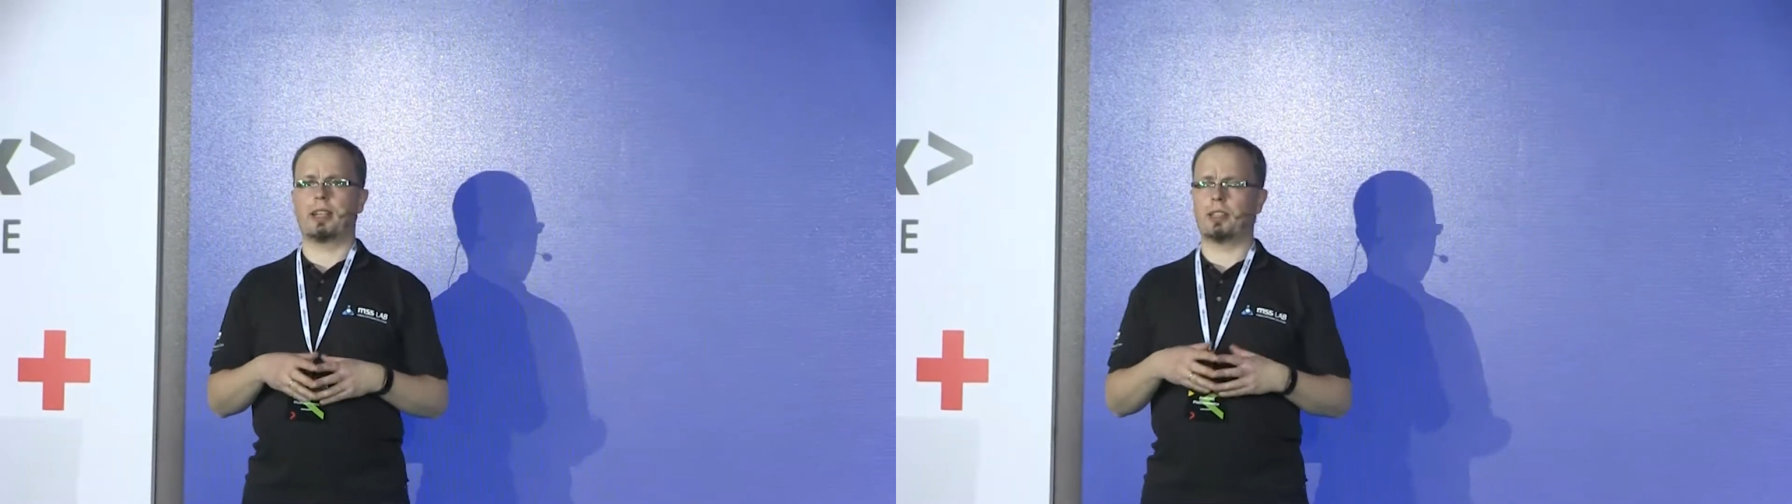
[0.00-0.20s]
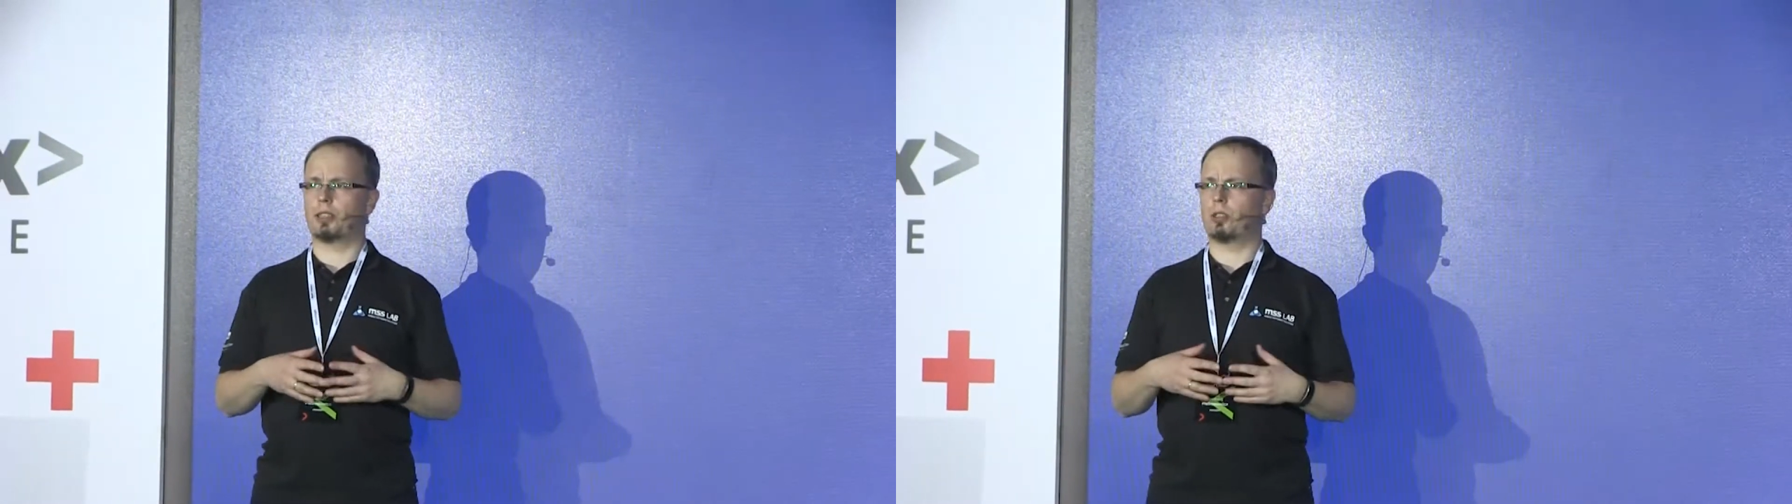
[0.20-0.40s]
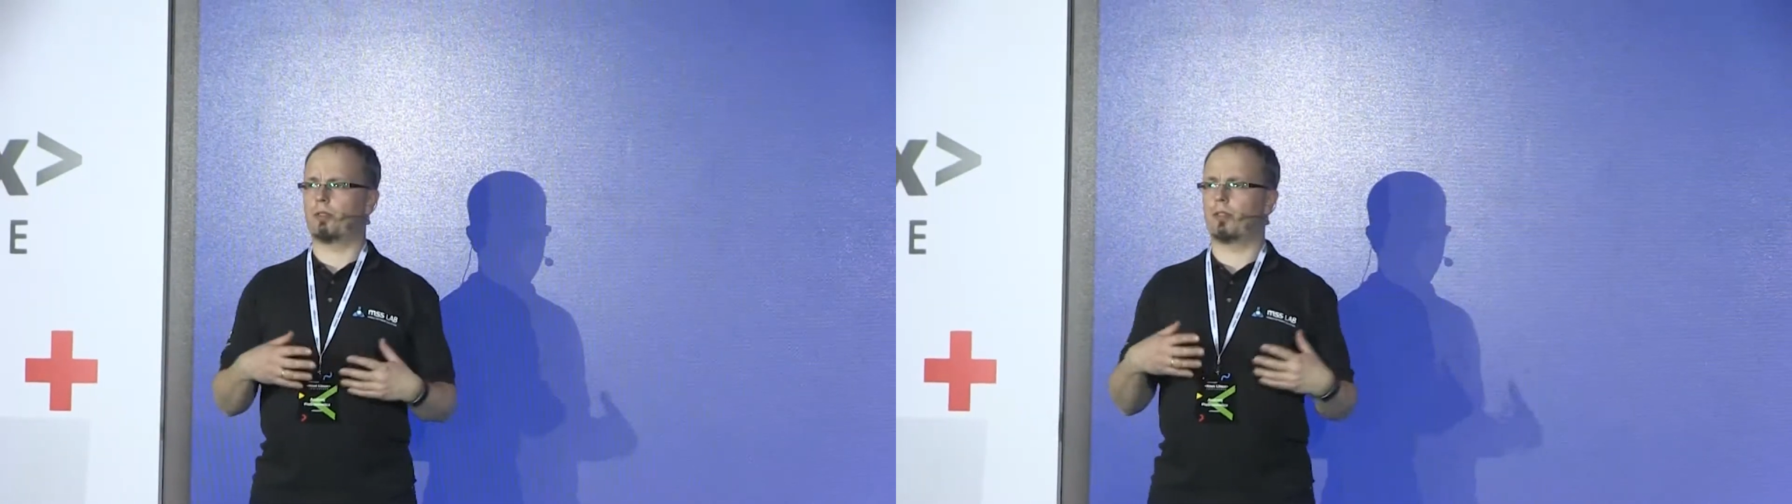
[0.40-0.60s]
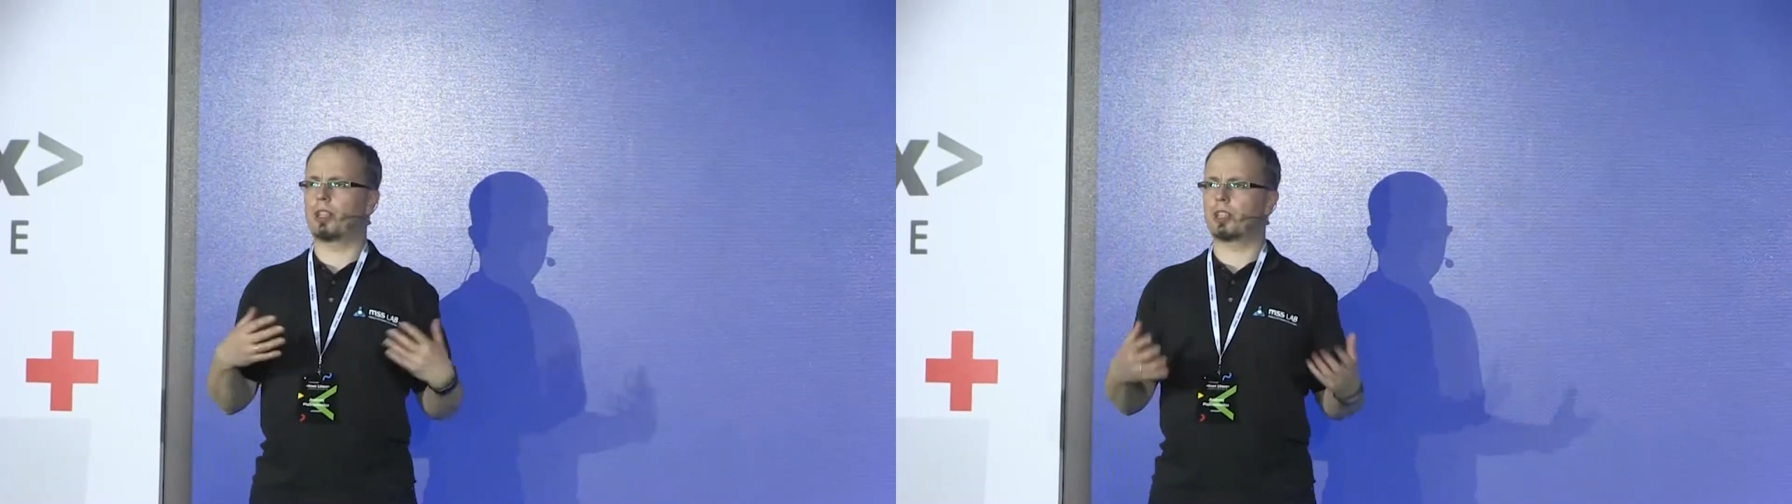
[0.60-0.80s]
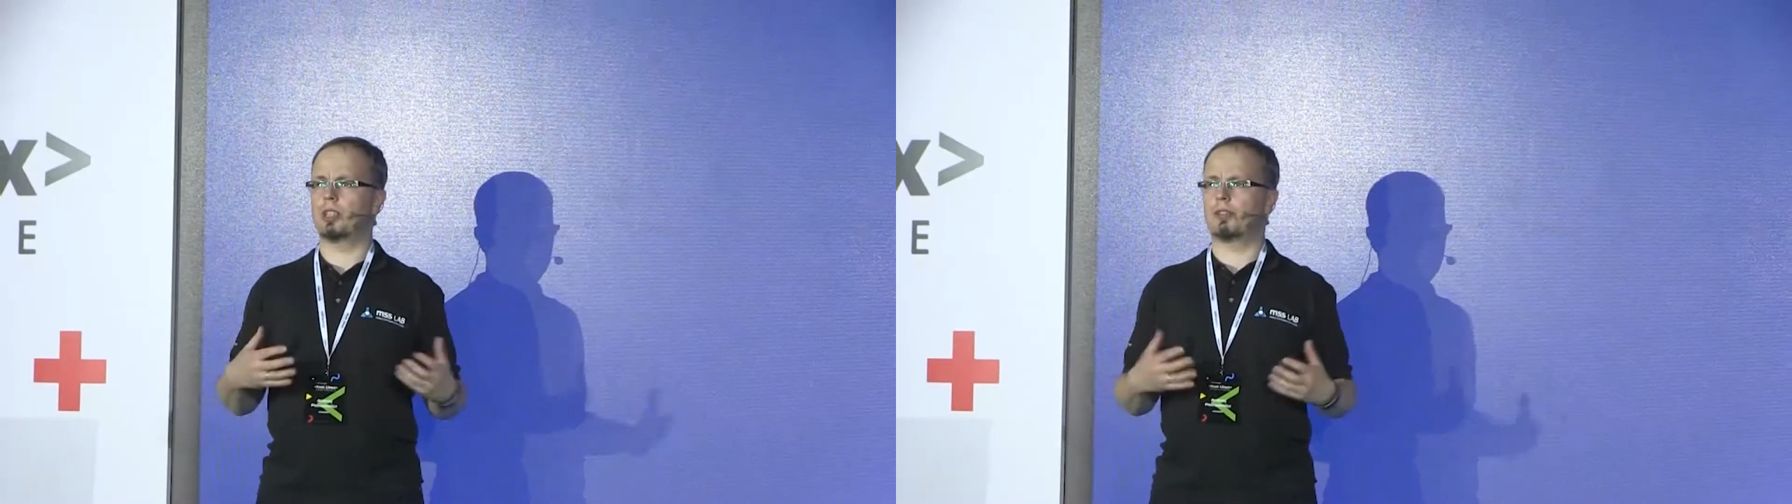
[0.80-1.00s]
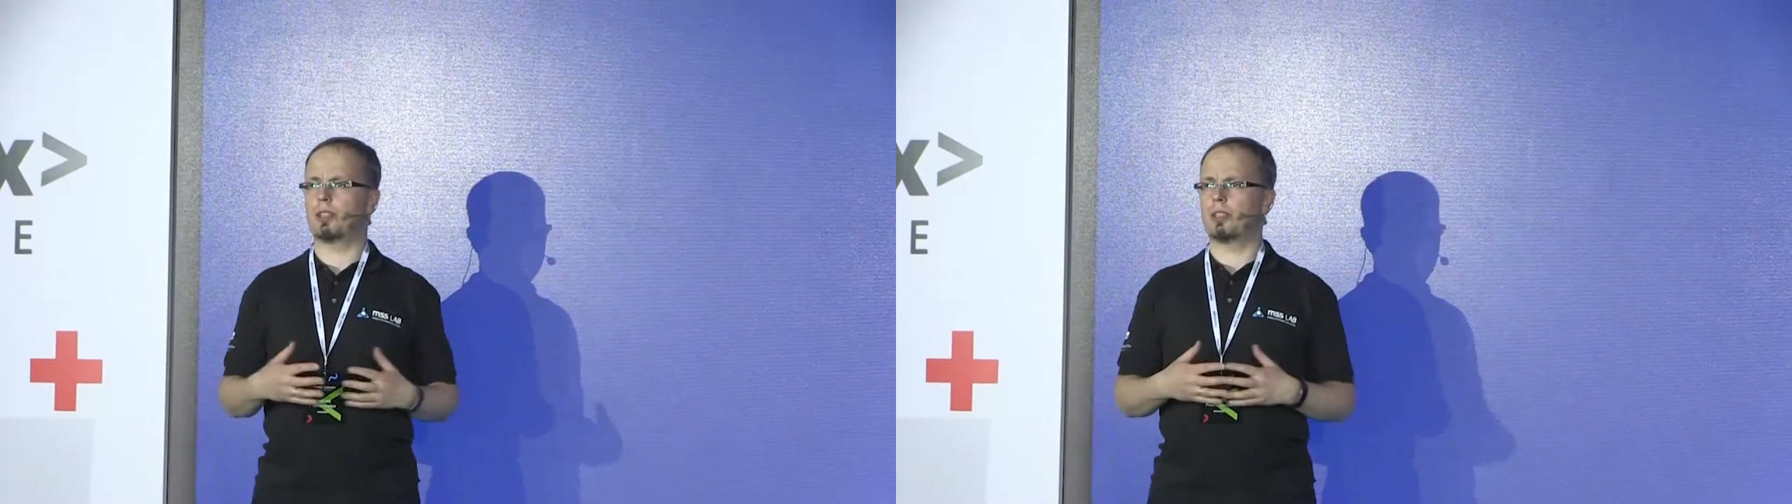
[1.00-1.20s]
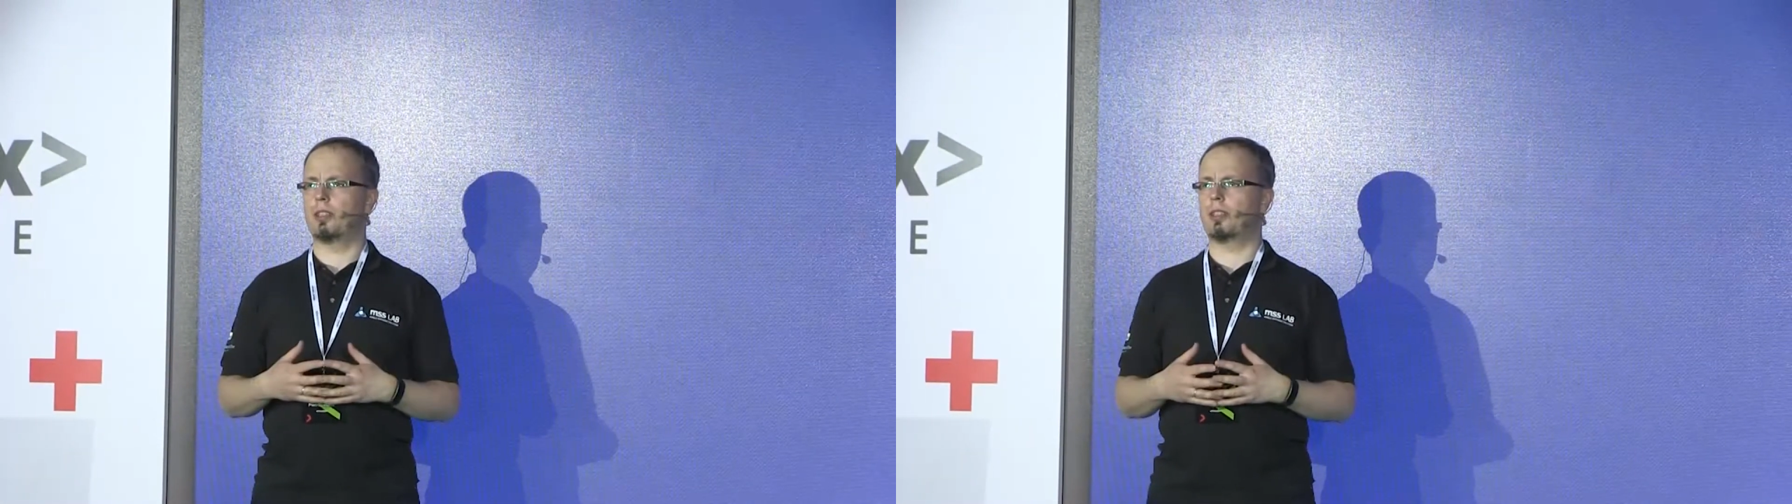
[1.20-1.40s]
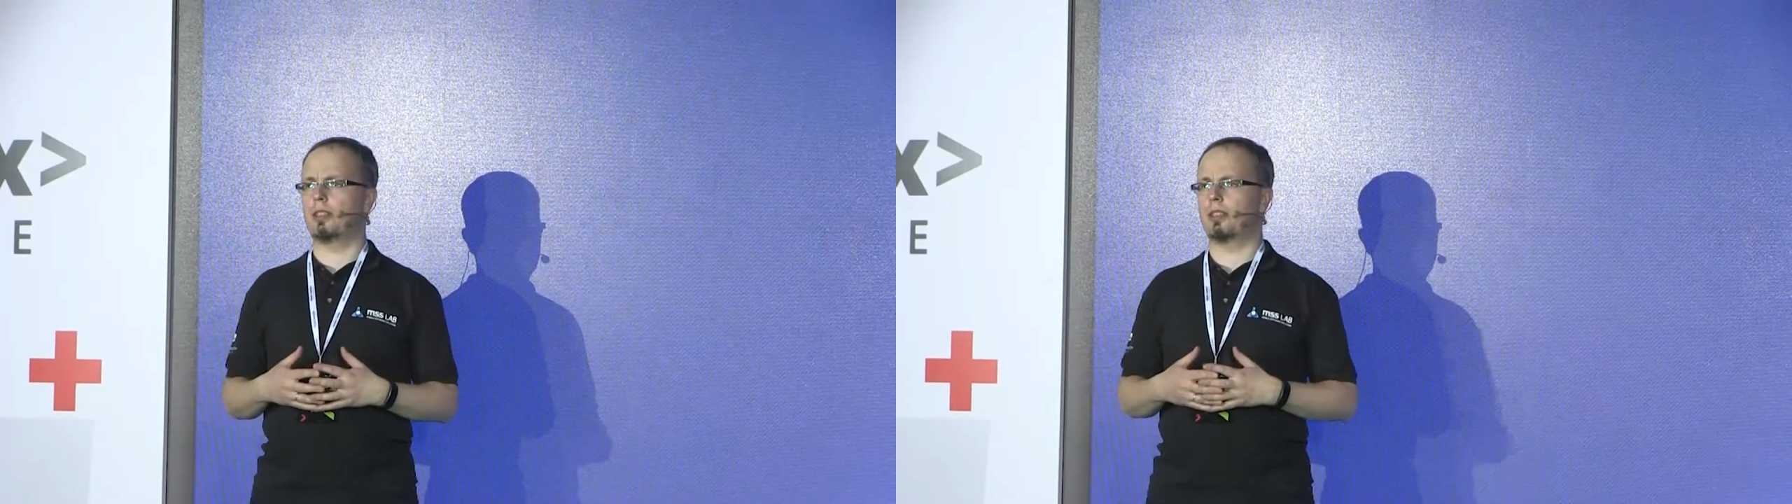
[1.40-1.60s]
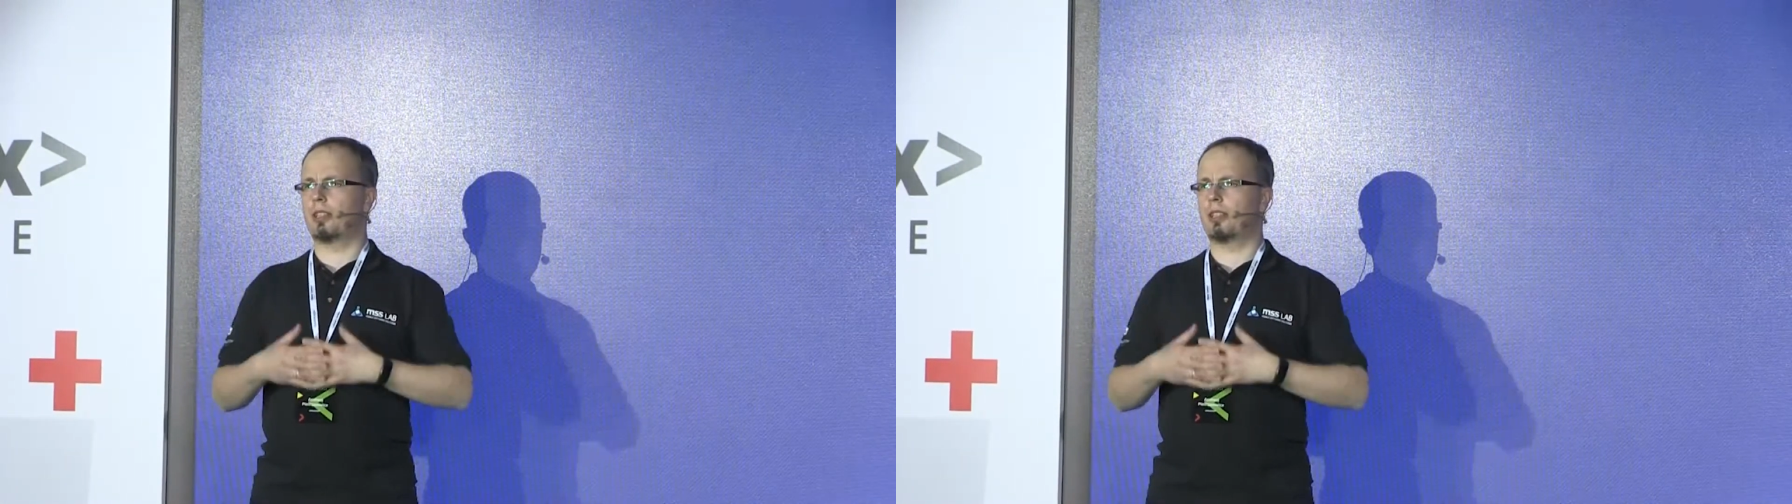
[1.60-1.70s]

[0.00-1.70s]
directory of function.fs is